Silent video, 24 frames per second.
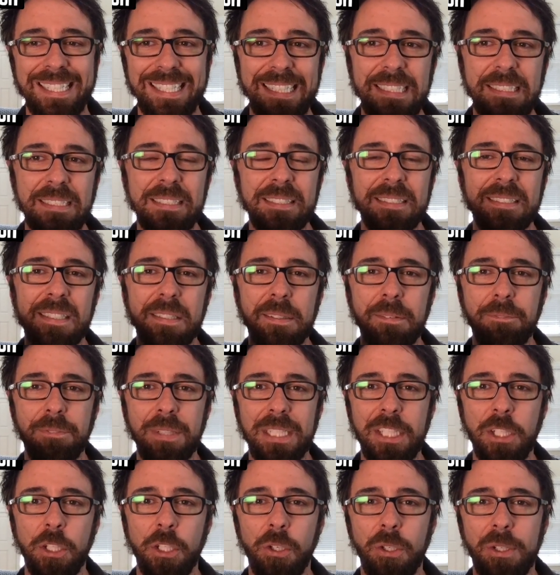This is the
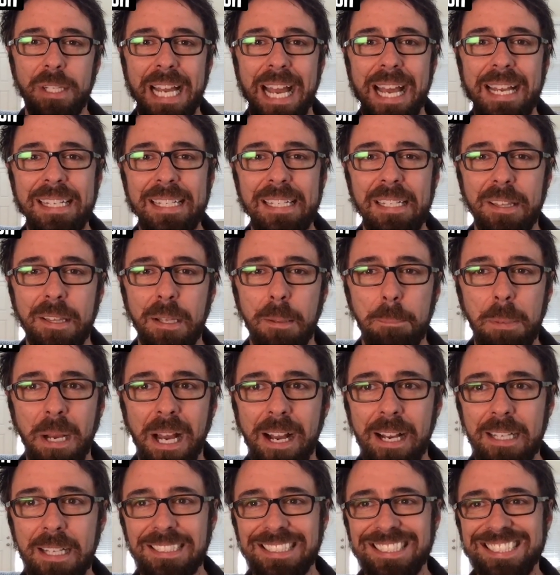video that in the
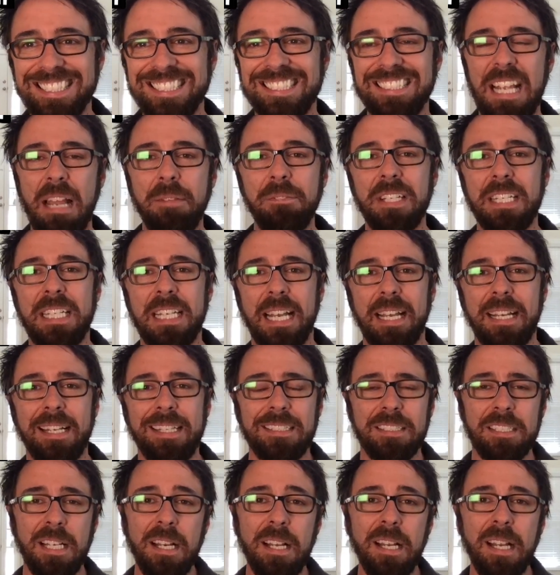past 7
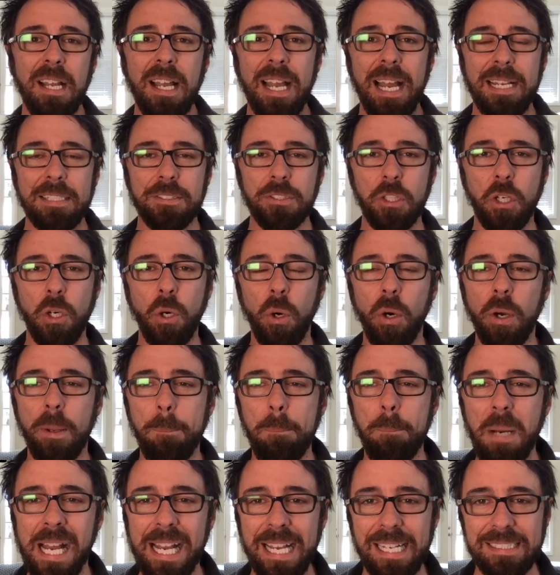days has caught
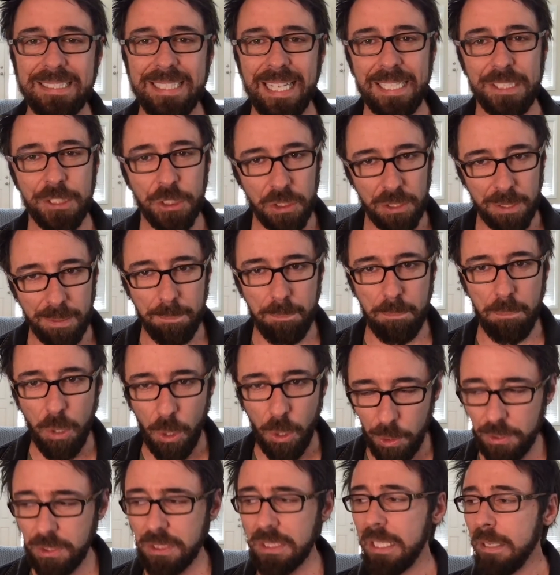my attention
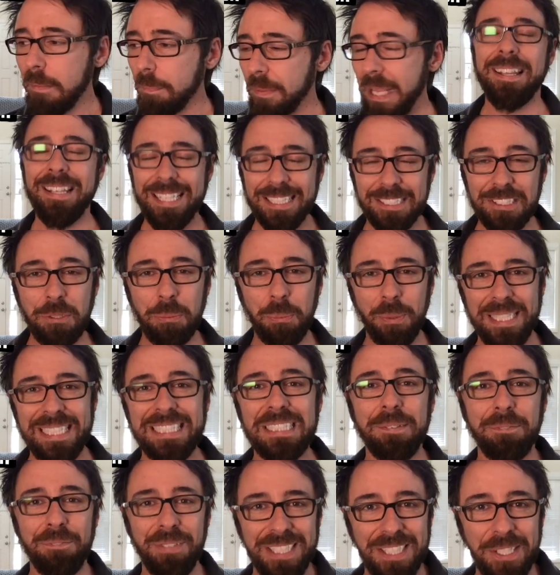most. This
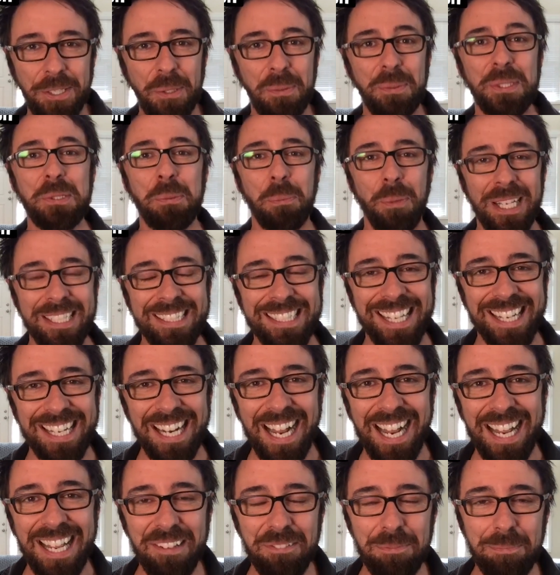week's video is one that
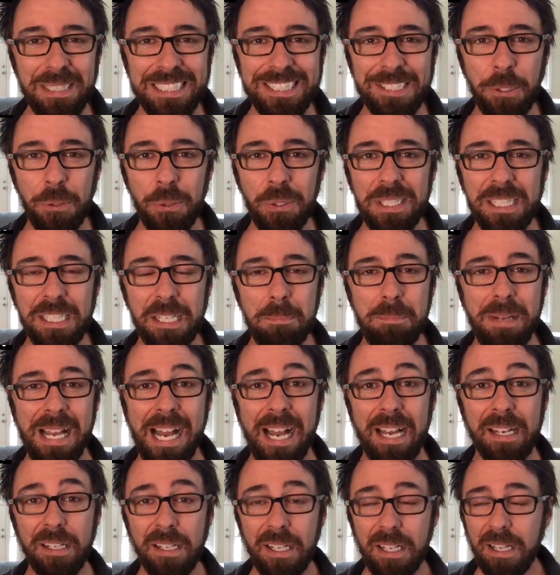I have been talking
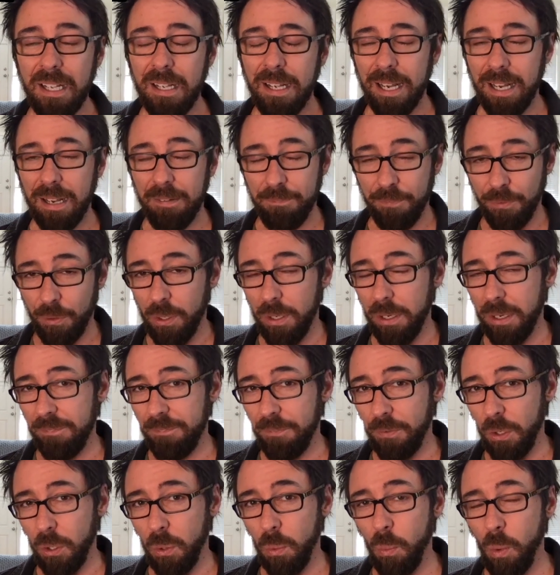about
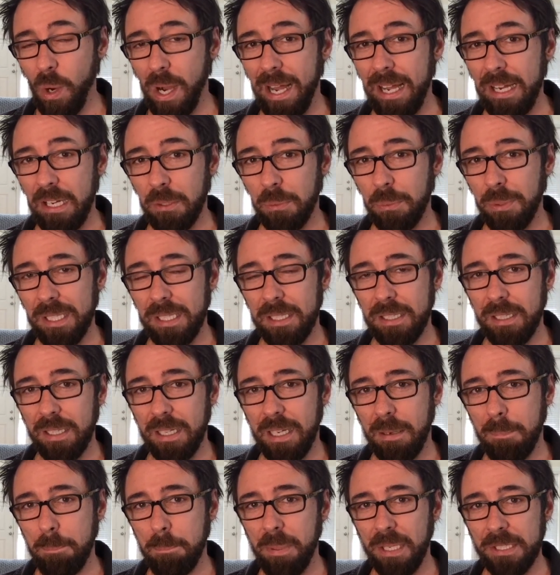for a while with
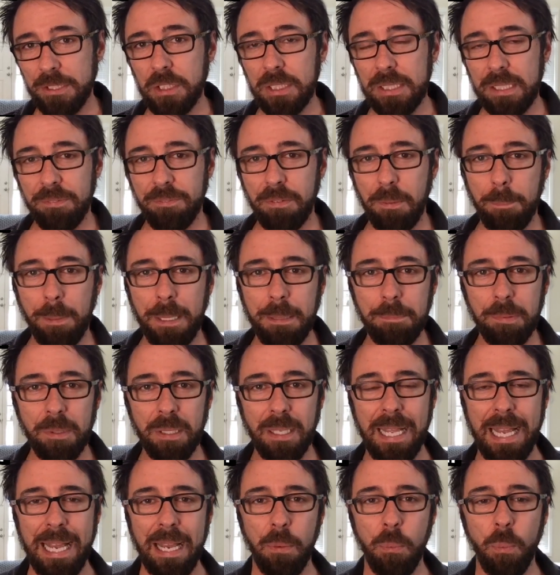a bunch of different
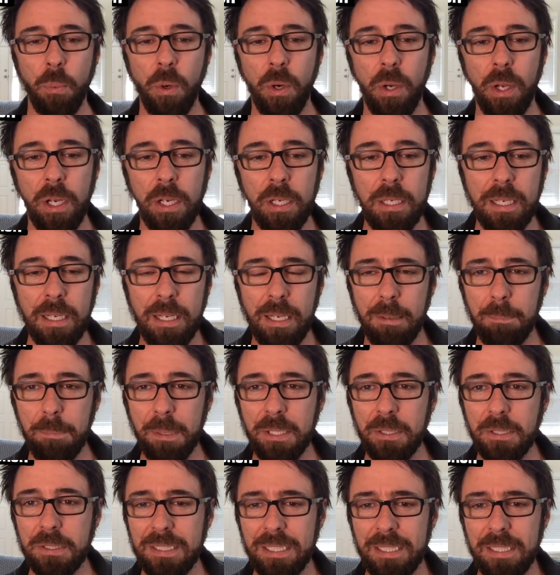people at work
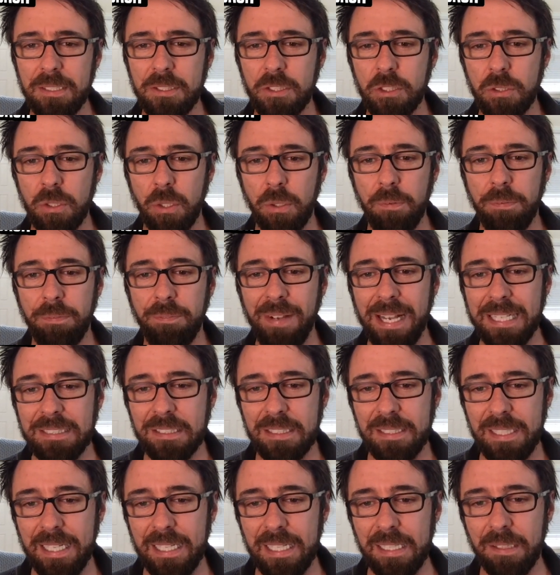because it is so
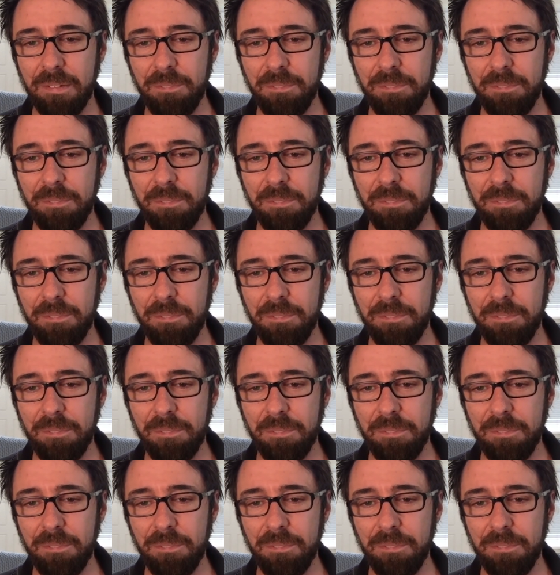fascinating.